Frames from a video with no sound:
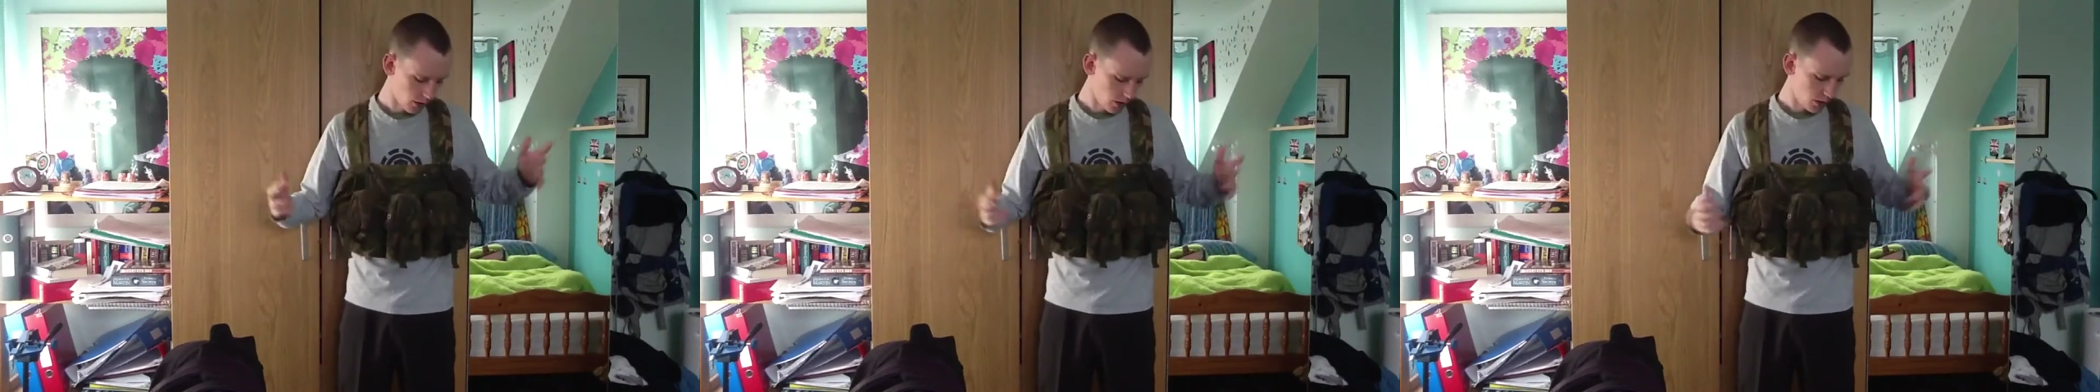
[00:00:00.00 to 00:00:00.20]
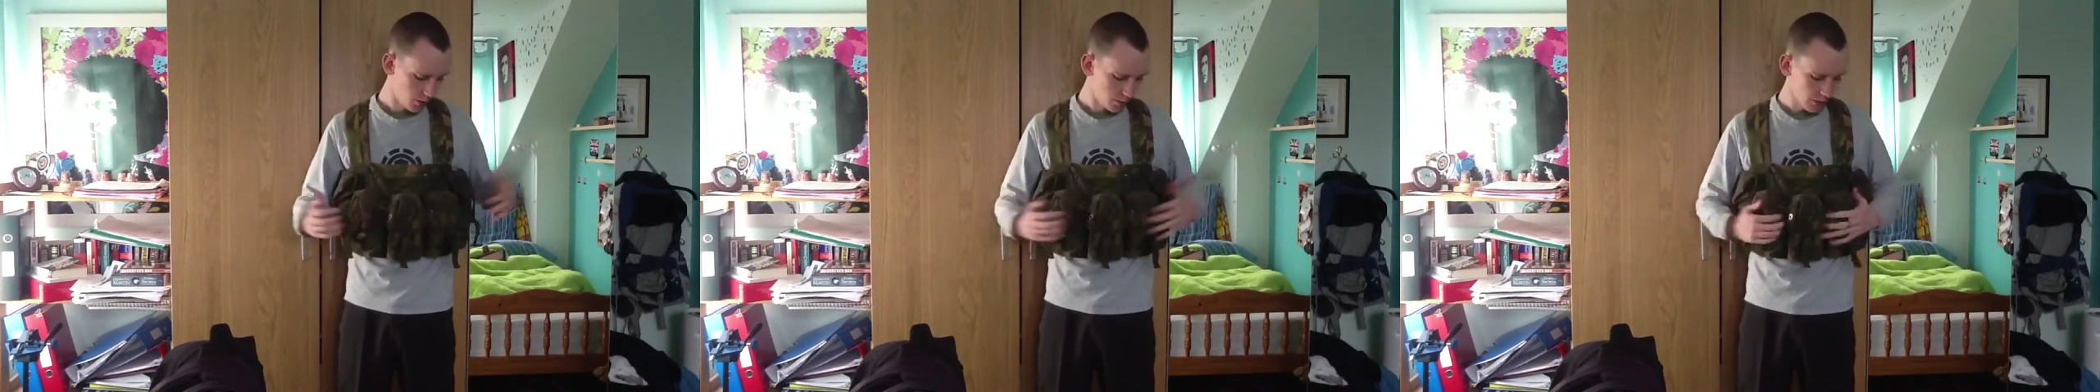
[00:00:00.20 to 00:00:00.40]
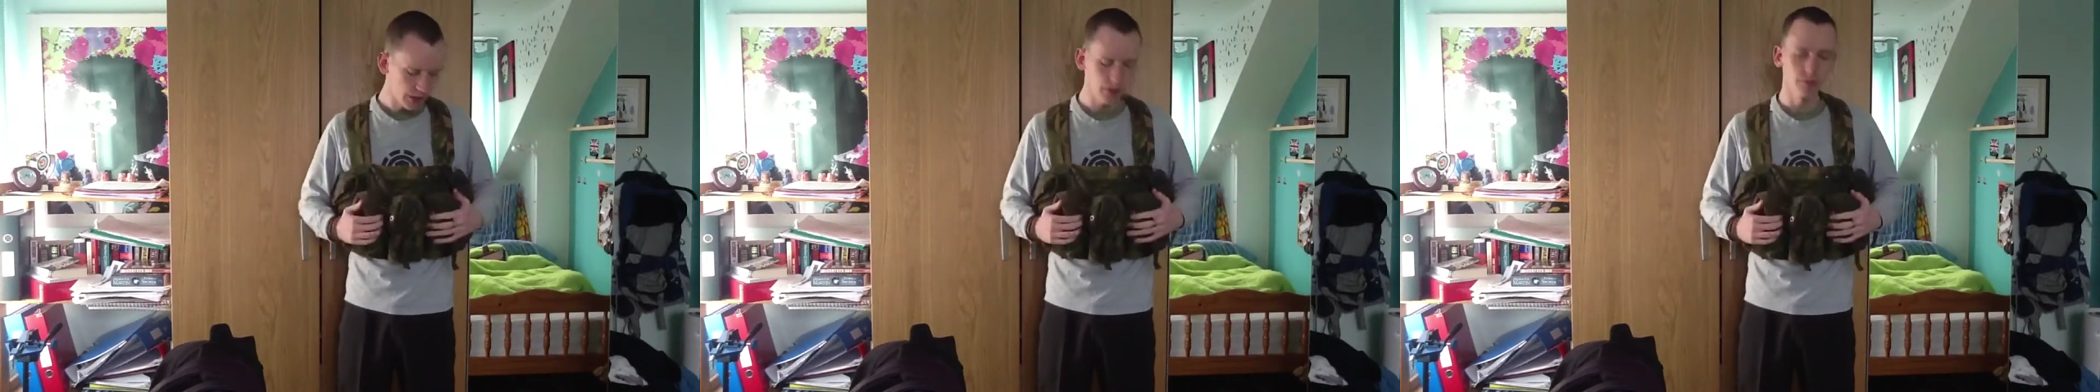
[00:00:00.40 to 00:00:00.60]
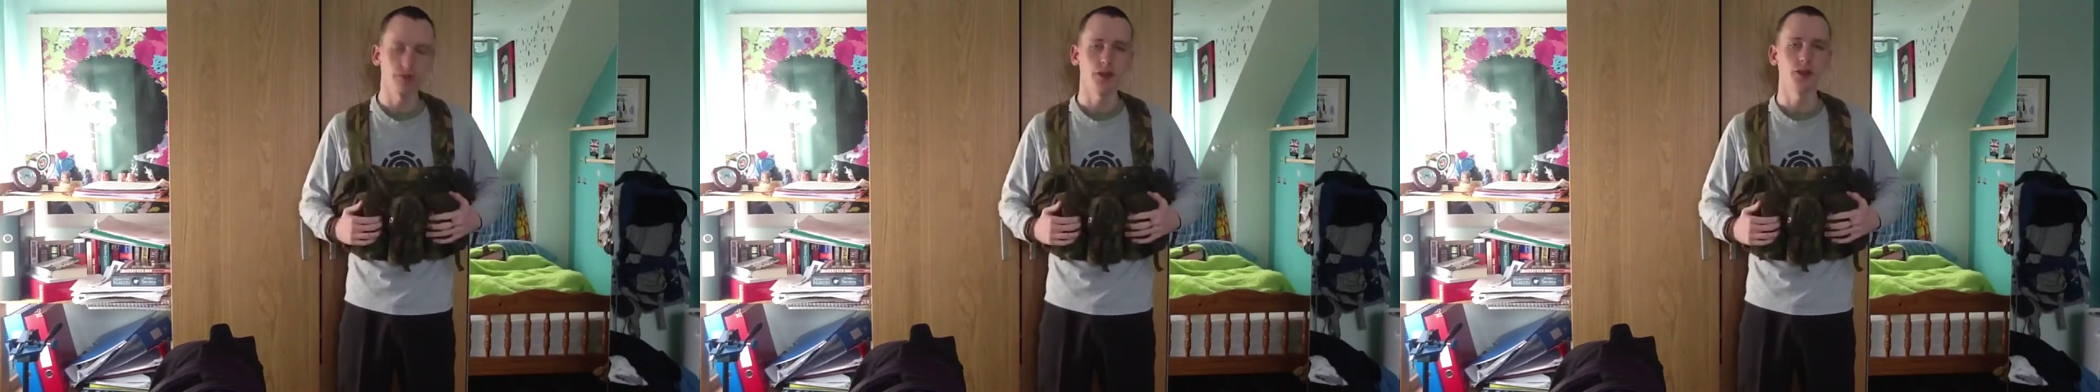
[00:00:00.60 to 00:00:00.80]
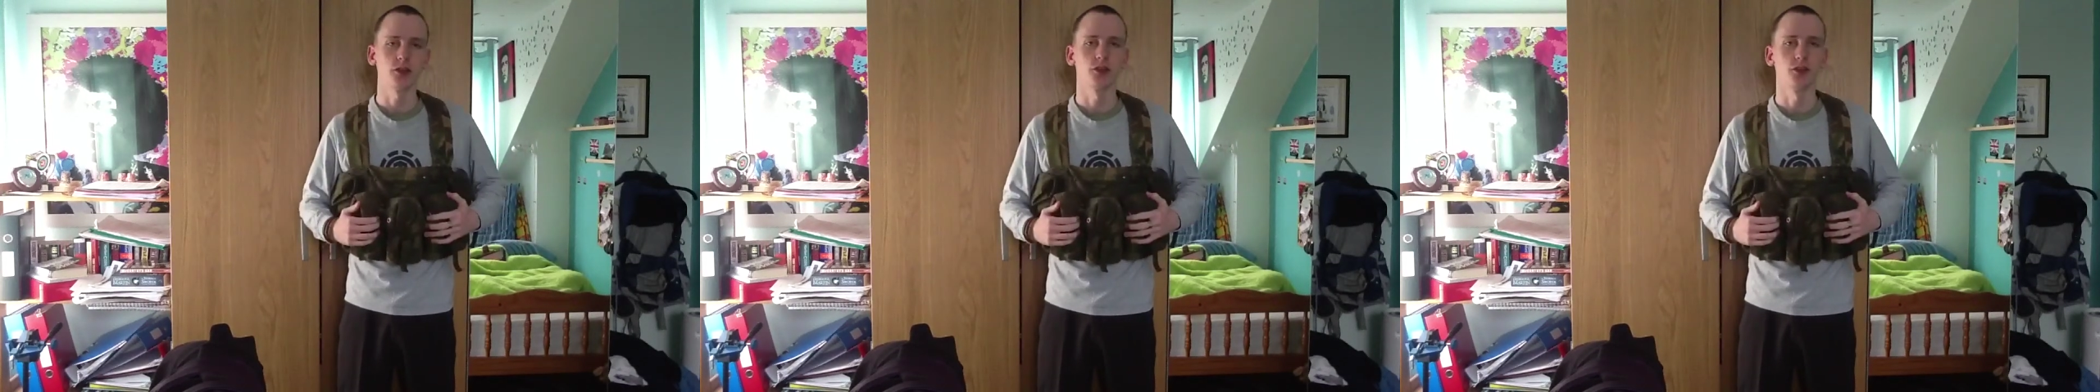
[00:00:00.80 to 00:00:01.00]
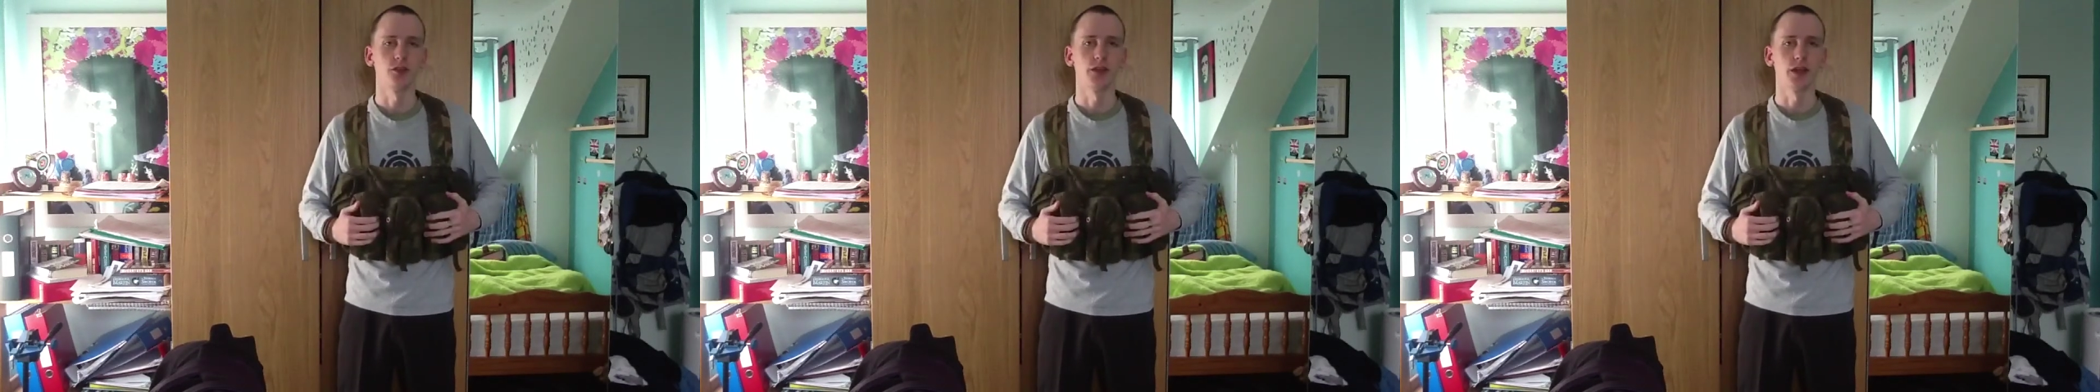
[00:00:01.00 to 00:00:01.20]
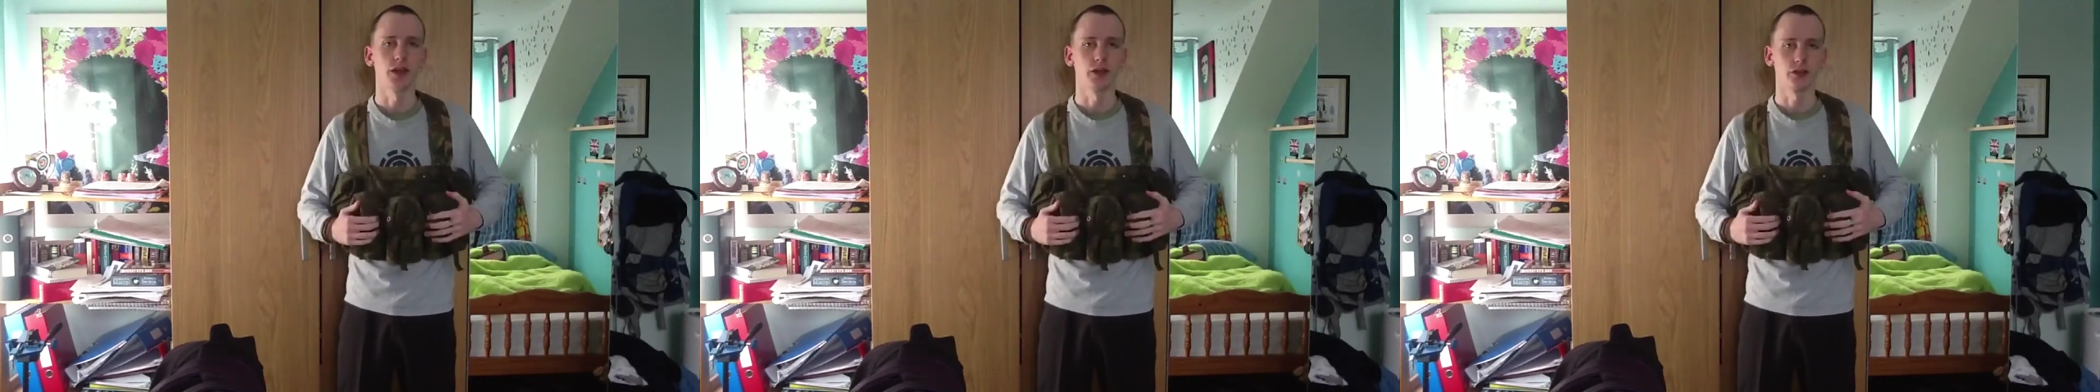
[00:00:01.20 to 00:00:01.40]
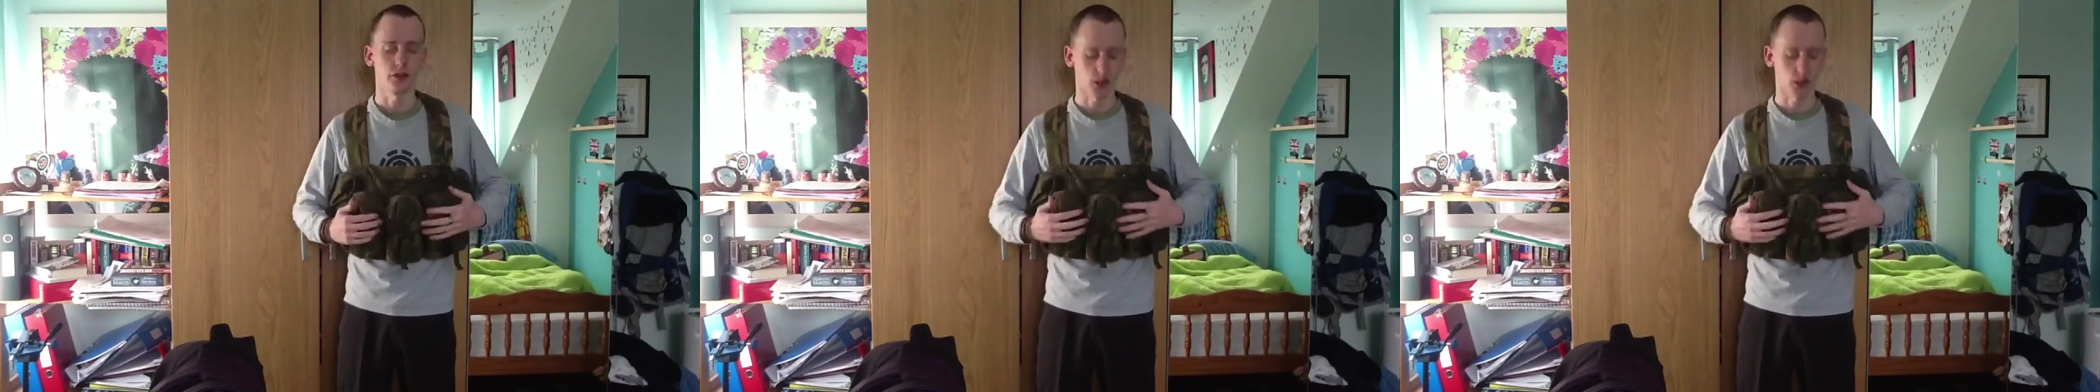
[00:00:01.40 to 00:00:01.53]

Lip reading: The main features of this